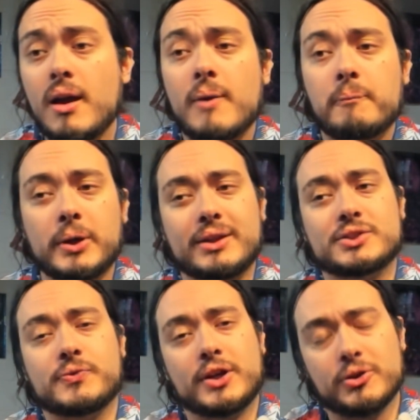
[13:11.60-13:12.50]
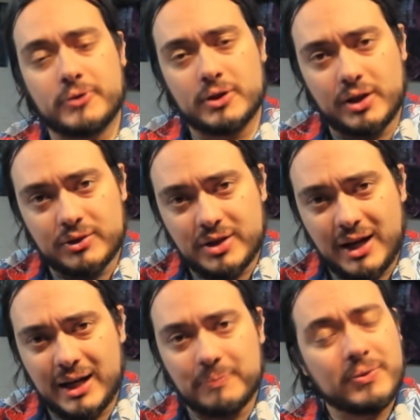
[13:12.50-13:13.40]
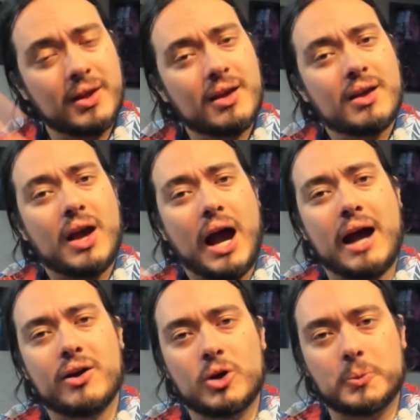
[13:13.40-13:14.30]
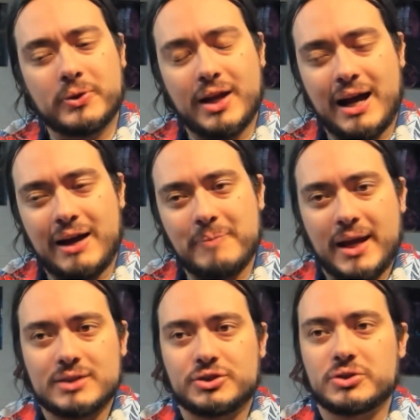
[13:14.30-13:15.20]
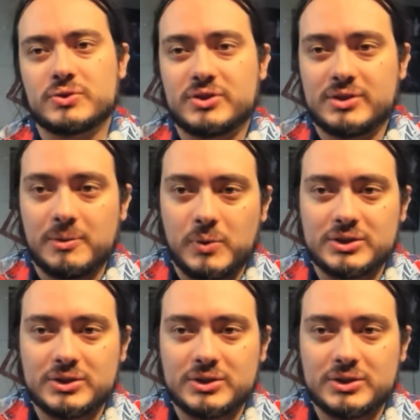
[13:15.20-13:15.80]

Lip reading: But that's a video for another time. I hope that I managed to somewhat